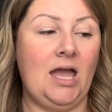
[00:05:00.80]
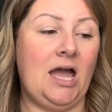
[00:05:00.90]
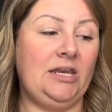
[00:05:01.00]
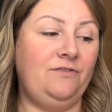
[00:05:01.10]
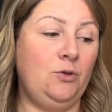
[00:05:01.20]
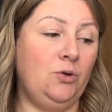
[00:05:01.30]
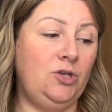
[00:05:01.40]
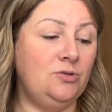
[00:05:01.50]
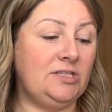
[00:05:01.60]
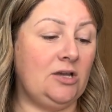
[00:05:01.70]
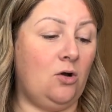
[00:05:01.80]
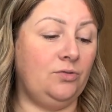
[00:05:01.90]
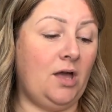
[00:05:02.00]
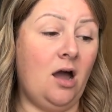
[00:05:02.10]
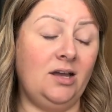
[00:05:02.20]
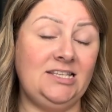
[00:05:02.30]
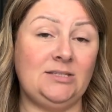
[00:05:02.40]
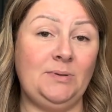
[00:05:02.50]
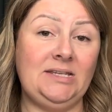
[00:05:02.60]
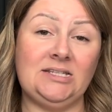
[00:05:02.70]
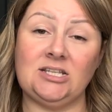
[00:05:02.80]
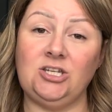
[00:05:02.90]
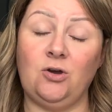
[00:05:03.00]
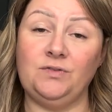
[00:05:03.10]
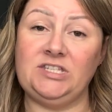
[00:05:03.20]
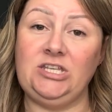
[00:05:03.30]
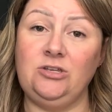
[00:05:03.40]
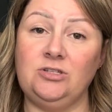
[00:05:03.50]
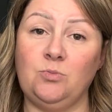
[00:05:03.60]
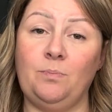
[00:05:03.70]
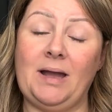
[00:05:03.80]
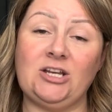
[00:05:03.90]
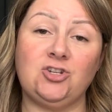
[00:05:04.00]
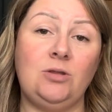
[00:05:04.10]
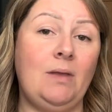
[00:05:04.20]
And if you're using it on the high speed, it's going to obviously use more battery.